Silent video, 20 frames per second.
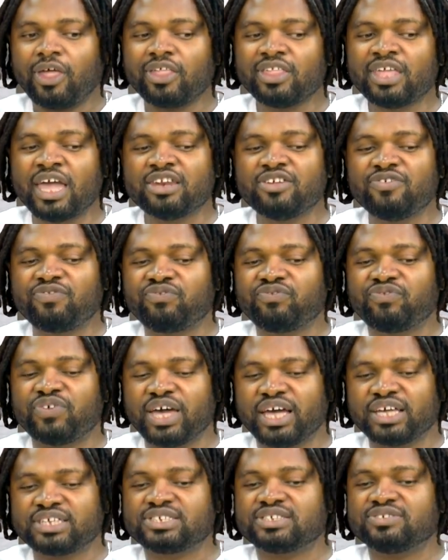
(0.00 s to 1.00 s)
Now the
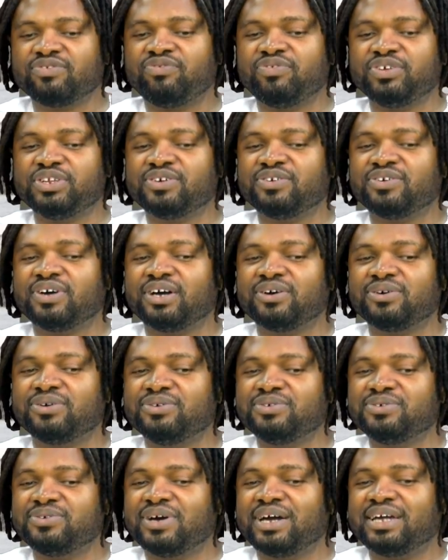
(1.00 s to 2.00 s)
first video i go
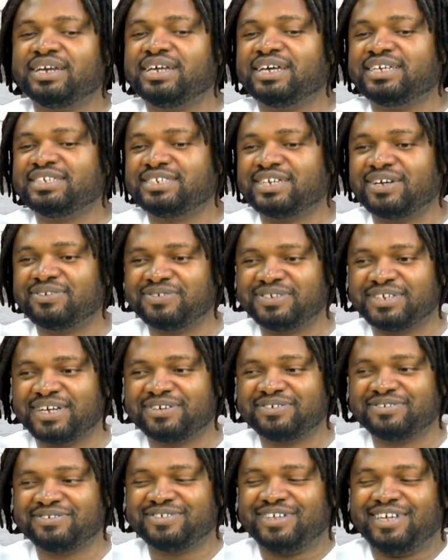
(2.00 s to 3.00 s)
do i dance shaku
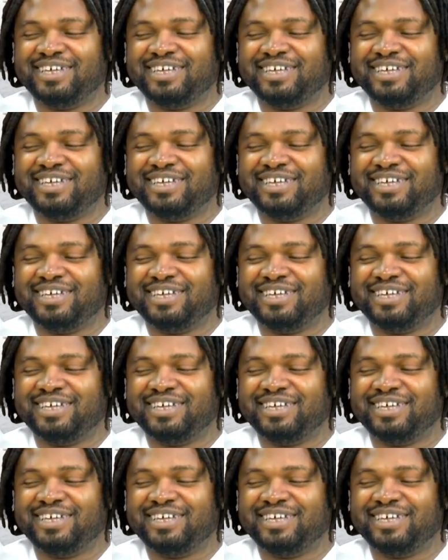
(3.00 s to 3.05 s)
shaku.